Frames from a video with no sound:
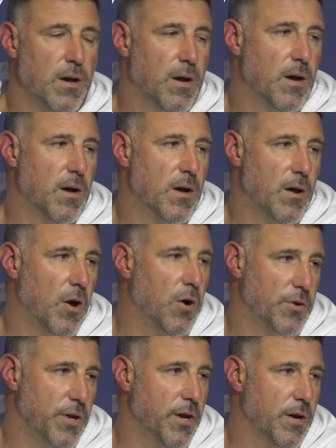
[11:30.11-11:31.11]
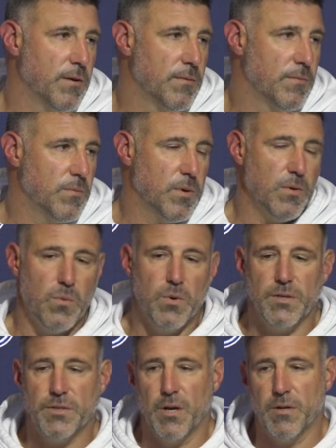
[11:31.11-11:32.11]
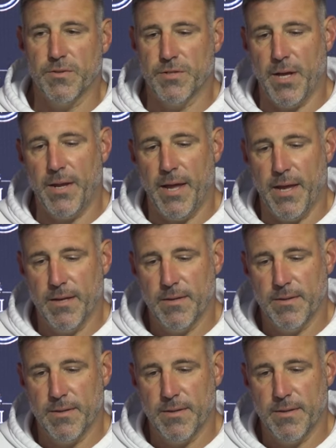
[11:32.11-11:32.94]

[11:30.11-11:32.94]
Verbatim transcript: uh, all year w was on Sunday.